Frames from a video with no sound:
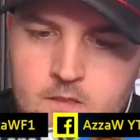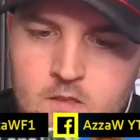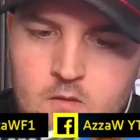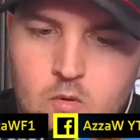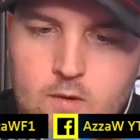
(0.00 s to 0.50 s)

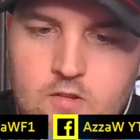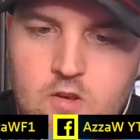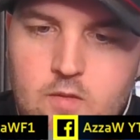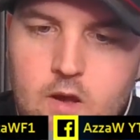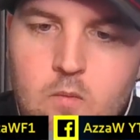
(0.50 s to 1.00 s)
What we
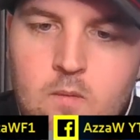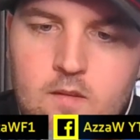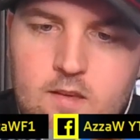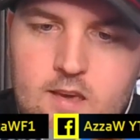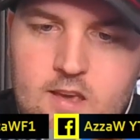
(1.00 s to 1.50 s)
do, though,
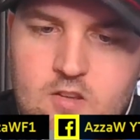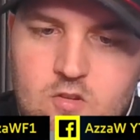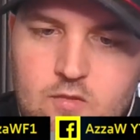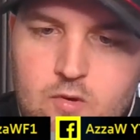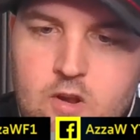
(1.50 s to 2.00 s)
is
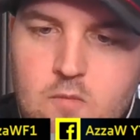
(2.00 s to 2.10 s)
if we don't